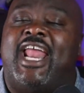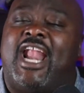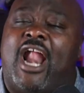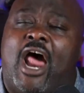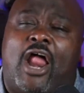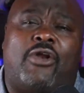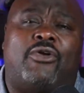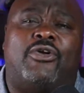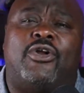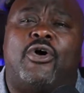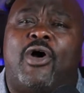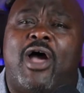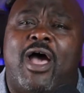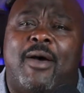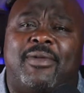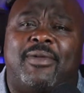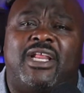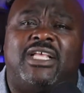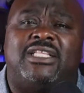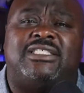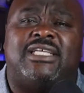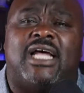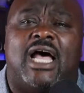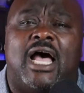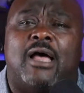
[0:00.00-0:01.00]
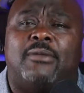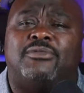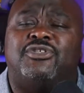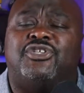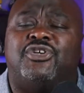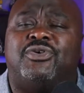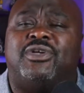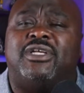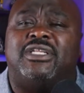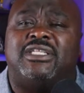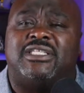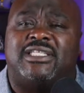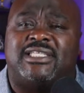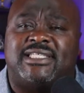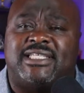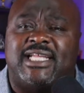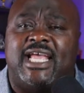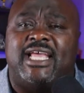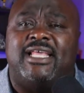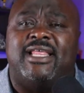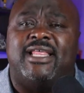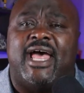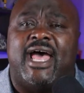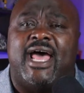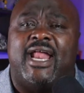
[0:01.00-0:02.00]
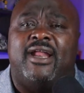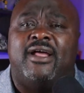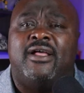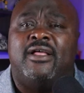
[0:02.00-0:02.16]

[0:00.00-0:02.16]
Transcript: I don't know how many times you can say that